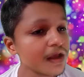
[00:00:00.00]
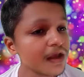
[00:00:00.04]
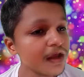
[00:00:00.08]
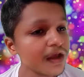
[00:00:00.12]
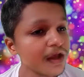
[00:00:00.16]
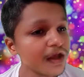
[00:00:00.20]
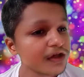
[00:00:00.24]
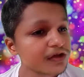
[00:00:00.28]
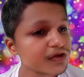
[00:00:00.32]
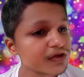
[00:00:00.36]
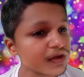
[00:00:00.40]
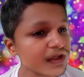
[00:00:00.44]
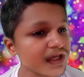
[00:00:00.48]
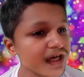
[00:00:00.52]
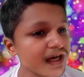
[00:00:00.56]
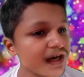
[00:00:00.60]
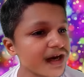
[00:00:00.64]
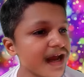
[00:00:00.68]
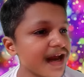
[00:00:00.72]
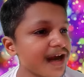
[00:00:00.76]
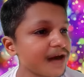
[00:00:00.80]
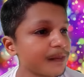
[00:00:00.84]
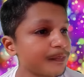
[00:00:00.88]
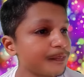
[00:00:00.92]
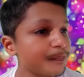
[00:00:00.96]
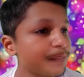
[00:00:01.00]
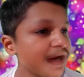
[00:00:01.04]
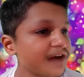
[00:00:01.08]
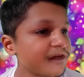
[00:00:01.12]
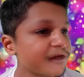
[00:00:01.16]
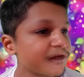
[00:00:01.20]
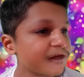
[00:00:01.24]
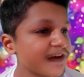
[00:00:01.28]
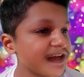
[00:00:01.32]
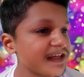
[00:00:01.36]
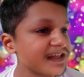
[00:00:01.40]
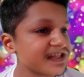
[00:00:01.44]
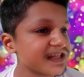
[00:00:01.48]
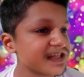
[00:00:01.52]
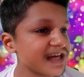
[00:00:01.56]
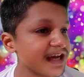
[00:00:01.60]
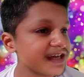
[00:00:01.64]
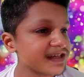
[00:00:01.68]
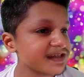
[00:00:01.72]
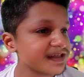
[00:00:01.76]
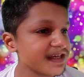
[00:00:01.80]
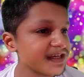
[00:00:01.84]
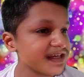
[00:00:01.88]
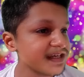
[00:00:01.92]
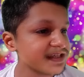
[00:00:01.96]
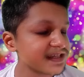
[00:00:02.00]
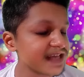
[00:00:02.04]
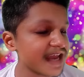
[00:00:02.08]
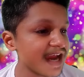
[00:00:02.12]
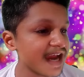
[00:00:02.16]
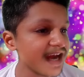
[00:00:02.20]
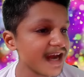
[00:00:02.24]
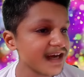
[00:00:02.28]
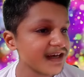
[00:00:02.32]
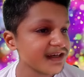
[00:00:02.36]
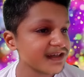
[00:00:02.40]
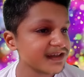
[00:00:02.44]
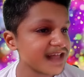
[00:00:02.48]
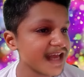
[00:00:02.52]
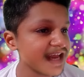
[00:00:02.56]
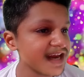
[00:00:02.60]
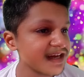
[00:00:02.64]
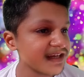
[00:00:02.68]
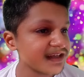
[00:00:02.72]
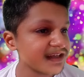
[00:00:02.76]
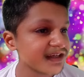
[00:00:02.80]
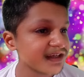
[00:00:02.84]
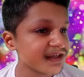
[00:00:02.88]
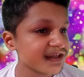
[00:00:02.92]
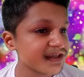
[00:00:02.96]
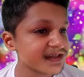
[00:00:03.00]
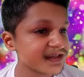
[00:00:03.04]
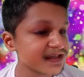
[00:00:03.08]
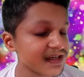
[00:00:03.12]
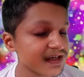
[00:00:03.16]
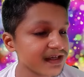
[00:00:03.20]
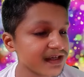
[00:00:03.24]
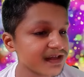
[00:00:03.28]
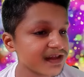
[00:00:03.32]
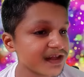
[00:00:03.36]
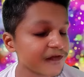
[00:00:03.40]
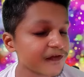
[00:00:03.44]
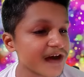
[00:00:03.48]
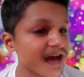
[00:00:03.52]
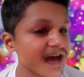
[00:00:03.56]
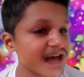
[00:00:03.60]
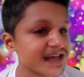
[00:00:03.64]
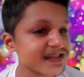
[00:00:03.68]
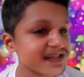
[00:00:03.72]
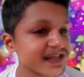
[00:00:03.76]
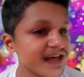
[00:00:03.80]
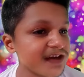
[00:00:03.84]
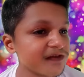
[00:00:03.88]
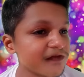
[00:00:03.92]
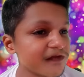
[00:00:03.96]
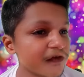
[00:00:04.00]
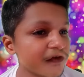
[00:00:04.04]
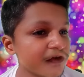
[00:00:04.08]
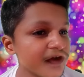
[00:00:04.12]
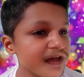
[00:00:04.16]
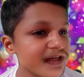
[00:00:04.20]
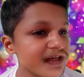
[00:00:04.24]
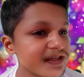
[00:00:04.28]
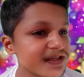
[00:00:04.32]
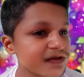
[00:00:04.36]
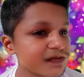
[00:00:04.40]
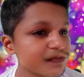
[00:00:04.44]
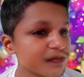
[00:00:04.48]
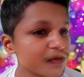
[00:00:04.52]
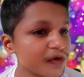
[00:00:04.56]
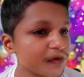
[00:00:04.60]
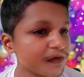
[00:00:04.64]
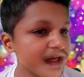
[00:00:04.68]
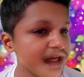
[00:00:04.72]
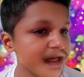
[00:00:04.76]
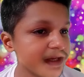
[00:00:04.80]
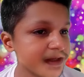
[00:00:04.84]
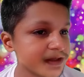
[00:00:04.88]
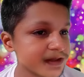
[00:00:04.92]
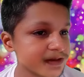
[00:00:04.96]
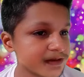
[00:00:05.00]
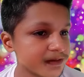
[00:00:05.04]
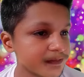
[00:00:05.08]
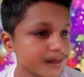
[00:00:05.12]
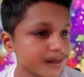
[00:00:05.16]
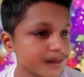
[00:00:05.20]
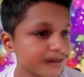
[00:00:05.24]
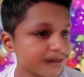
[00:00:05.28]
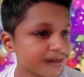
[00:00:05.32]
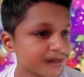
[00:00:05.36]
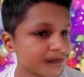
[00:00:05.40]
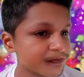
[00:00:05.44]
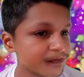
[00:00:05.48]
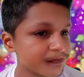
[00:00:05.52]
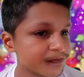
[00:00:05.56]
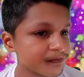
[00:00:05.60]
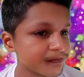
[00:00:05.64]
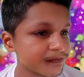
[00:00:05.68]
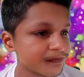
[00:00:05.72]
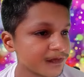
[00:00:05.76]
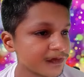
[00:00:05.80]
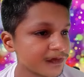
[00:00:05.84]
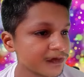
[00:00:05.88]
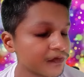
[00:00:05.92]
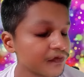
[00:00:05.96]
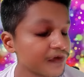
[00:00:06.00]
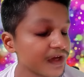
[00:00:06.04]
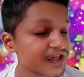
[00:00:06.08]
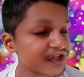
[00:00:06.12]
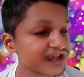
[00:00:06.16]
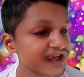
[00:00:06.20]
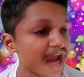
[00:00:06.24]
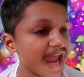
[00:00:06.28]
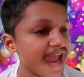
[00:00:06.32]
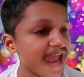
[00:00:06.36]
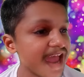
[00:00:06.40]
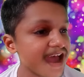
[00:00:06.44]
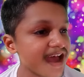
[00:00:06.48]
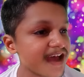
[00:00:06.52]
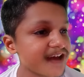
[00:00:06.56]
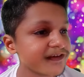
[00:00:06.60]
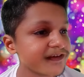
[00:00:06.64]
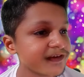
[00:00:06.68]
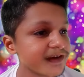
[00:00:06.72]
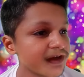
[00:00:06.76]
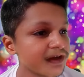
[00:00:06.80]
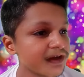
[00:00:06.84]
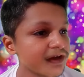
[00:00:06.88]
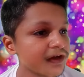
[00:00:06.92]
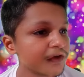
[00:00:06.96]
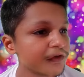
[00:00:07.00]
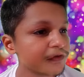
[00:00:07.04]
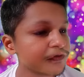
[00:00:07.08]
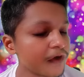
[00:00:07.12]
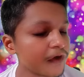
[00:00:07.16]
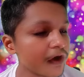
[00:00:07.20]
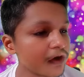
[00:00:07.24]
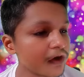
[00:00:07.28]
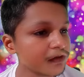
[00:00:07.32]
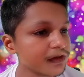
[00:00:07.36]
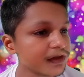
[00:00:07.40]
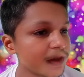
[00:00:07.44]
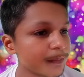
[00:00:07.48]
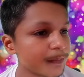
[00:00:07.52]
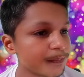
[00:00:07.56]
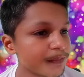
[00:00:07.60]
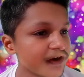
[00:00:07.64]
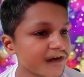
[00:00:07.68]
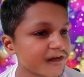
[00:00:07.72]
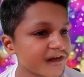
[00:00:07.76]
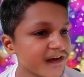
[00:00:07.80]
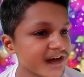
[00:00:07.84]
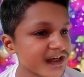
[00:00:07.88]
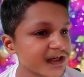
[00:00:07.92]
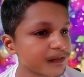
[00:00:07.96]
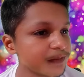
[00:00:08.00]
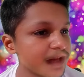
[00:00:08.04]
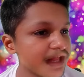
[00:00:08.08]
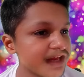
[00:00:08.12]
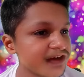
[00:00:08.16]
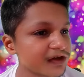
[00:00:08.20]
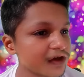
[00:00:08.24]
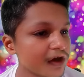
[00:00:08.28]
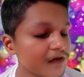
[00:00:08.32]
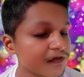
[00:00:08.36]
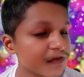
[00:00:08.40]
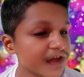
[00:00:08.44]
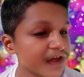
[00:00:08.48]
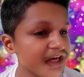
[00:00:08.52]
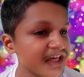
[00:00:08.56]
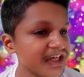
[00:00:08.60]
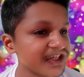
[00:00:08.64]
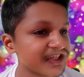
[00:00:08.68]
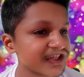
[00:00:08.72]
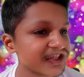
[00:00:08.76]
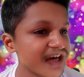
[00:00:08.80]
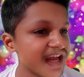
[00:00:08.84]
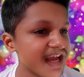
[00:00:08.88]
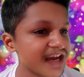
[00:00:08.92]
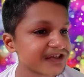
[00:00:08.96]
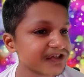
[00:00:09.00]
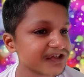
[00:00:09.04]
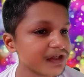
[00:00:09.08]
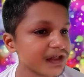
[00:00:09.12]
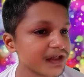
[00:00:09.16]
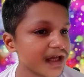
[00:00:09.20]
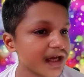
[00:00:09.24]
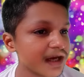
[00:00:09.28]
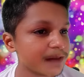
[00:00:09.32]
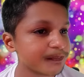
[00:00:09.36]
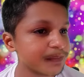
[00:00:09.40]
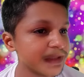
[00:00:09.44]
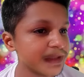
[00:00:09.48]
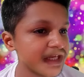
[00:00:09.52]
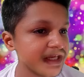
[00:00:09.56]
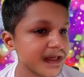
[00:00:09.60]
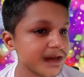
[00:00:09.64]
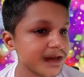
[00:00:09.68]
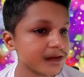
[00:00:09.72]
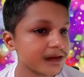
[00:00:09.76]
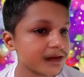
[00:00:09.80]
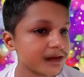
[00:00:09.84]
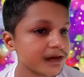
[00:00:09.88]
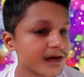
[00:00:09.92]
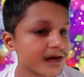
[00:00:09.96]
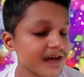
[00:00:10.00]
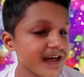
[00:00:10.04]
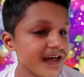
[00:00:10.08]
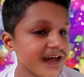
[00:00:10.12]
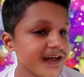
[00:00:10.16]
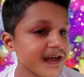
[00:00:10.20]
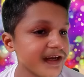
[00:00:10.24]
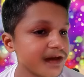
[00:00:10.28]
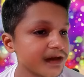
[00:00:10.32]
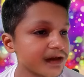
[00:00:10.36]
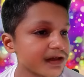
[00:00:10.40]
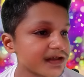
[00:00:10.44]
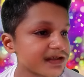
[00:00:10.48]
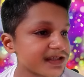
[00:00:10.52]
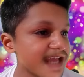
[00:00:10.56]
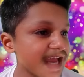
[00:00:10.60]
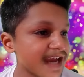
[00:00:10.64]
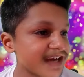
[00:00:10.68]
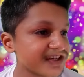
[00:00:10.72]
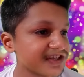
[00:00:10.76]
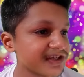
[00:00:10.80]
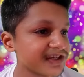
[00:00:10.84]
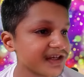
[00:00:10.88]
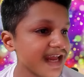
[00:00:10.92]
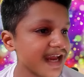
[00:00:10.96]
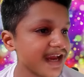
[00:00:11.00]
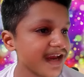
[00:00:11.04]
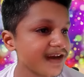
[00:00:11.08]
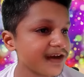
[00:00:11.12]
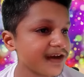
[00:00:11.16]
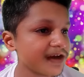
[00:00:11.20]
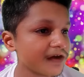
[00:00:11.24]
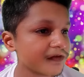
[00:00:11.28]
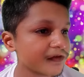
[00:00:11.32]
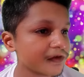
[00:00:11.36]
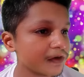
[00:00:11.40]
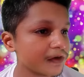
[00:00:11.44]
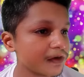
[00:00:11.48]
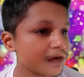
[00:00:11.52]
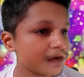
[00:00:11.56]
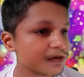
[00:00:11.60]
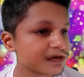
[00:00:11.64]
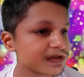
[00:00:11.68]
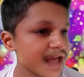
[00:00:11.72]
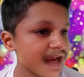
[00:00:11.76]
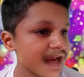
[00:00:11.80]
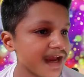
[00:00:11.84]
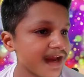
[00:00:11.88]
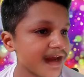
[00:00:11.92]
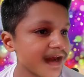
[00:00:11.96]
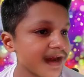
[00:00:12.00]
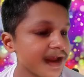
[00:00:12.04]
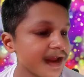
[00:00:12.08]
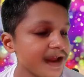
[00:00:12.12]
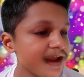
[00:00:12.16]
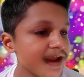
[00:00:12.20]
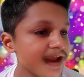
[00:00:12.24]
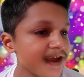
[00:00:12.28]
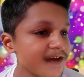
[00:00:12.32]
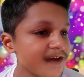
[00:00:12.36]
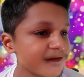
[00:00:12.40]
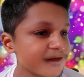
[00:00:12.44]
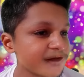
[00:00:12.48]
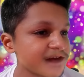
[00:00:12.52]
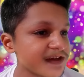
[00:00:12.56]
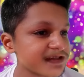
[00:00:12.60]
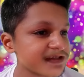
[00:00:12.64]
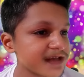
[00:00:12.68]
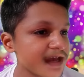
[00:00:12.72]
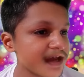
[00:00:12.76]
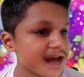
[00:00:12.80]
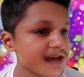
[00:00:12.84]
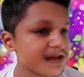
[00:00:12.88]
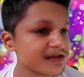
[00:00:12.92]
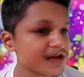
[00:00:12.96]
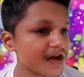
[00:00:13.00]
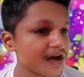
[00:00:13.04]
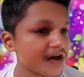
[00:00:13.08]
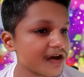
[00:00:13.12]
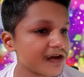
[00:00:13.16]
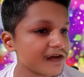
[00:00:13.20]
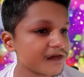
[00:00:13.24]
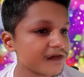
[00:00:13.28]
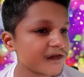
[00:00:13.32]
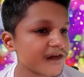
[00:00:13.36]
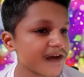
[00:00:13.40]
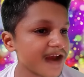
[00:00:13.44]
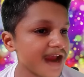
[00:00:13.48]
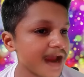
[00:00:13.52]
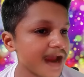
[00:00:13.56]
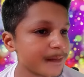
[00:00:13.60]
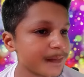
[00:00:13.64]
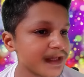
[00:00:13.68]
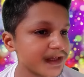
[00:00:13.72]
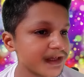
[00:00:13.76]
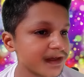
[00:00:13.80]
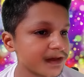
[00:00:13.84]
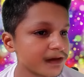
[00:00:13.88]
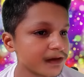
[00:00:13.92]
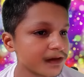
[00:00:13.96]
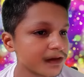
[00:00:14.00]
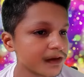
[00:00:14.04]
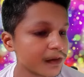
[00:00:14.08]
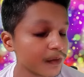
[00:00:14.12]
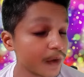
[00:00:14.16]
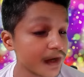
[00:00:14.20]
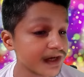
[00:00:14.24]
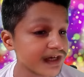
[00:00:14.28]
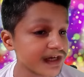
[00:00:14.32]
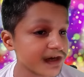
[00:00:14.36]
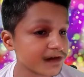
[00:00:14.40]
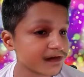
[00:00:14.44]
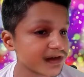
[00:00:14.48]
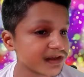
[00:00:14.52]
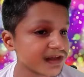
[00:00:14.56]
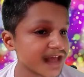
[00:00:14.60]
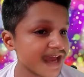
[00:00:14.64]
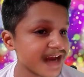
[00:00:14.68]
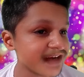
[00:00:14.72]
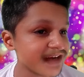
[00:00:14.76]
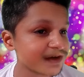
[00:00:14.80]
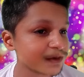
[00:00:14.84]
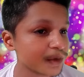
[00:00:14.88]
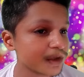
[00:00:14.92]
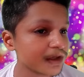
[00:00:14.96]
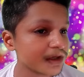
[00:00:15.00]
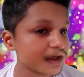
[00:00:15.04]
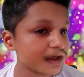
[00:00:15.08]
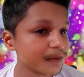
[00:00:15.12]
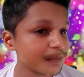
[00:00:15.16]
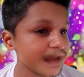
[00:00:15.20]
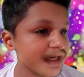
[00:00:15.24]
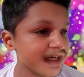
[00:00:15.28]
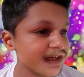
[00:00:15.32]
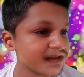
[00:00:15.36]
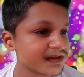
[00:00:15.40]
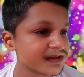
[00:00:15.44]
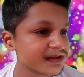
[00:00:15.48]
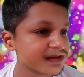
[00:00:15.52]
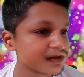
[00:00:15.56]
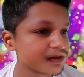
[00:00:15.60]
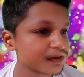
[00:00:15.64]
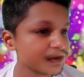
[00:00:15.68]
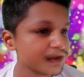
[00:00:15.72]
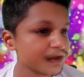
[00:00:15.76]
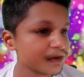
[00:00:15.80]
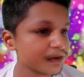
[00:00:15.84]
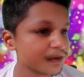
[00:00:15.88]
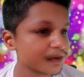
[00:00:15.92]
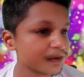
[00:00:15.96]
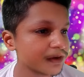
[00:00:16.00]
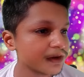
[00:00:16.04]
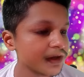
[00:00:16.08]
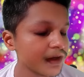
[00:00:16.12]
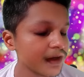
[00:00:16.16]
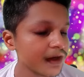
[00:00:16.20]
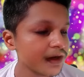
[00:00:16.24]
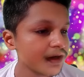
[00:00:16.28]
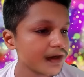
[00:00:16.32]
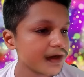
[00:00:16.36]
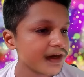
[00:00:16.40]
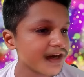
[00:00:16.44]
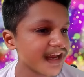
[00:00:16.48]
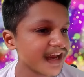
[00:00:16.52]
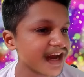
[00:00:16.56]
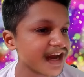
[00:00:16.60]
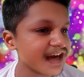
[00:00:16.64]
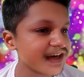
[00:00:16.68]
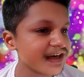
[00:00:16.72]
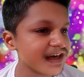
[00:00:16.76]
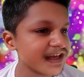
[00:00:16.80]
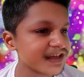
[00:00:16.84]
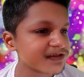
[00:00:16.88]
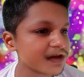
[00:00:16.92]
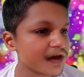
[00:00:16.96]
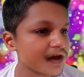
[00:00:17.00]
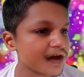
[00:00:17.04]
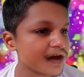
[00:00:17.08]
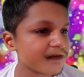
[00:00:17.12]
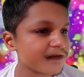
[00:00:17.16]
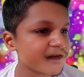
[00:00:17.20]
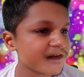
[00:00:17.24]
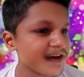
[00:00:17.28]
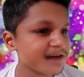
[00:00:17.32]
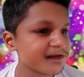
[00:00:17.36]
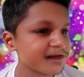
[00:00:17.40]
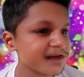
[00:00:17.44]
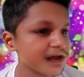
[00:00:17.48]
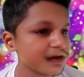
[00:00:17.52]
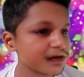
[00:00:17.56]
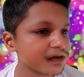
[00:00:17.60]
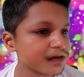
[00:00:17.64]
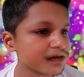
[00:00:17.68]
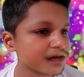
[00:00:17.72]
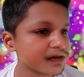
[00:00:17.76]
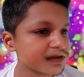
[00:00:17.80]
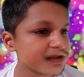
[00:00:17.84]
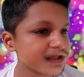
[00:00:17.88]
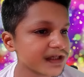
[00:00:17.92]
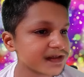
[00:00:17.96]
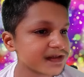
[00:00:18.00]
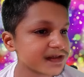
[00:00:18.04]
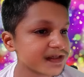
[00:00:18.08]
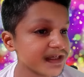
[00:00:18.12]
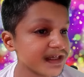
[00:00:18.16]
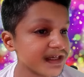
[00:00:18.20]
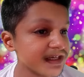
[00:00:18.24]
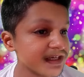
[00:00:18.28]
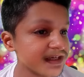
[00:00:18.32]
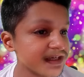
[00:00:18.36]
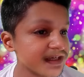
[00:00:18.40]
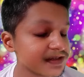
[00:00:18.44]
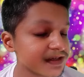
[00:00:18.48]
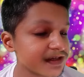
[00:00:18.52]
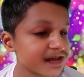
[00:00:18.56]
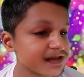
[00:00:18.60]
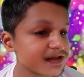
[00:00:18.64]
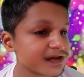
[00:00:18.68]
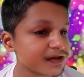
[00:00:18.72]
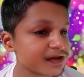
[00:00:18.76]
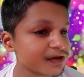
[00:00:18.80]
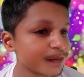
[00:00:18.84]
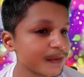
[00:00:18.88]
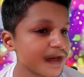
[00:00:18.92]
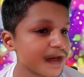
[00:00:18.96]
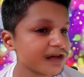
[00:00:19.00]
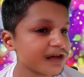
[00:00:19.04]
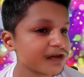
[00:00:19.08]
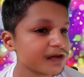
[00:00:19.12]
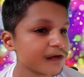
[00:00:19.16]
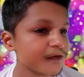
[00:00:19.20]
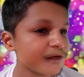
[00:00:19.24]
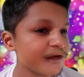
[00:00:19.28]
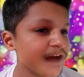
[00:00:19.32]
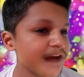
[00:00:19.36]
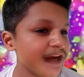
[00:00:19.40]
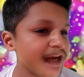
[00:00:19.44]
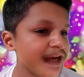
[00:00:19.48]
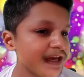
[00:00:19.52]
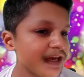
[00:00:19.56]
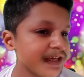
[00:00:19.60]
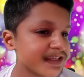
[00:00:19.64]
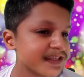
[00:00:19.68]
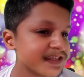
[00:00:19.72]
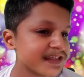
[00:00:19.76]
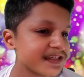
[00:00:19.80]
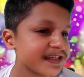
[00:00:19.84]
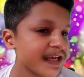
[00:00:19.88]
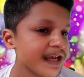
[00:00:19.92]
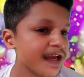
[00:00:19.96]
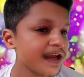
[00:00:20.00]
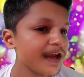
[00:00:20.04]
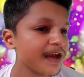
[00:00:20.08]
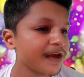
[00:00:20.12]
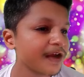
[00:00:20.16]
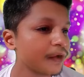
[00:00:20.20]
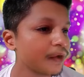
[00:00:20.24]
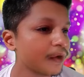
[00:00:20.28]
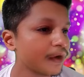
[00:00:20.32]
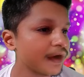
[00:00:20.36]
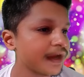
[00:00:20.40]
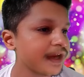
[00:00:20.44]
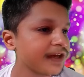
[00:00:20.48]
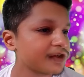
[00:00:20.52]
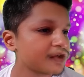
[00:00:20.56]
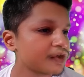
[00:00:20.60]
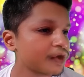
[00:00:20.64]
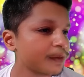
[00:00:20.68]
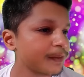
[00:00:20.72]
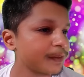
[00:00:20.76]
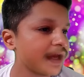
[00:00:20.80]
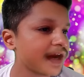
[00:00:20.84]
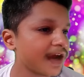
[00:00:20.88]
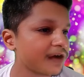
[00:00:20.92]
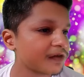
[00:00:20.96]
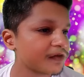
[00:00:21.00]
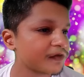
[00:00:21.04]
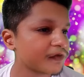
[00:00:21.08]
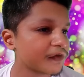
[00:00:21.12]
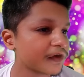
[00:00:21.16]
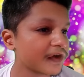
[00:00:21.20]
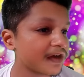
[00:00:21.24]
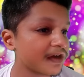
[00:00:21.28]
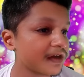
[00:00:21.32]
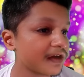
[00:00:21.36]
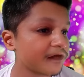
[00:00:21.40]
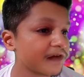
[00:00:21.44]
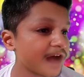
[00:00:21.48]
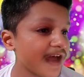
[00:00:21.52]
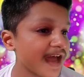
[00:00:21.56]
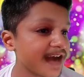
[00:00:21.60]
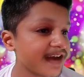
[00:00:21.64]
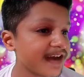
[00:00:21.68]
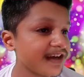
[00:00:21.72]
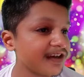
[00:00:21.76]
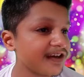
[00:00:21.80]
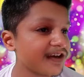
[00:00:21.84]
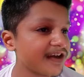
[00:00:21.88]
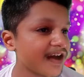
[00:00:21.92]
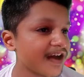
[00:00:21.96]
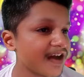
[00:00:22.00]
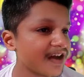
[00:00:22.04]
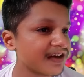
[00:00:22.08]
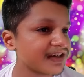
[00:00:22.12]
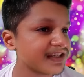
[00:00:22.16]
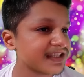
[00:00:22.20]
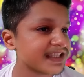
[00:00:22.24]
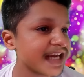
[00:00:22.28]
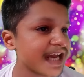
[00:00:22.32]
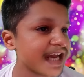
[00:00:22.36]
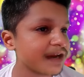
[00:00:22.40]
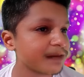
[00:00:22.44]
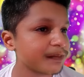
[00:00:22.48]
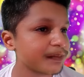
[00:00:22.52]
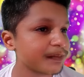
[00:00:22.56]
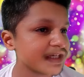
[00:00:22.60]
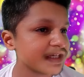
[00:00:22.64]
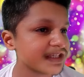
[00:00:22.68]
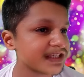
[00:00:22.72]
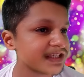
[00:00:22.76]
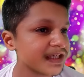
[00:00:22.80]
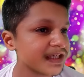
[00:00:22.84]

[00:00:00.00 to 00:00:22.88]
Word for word: So there are big franchises, and then there's uh, the Fast and Furious movies, which have found the perfect blend of the international appeal, ridiculous action and of course an emphasis on family, whatever that word means to you. Regardless of reviews, the series is too big to fail. It's going to be around for a very long time but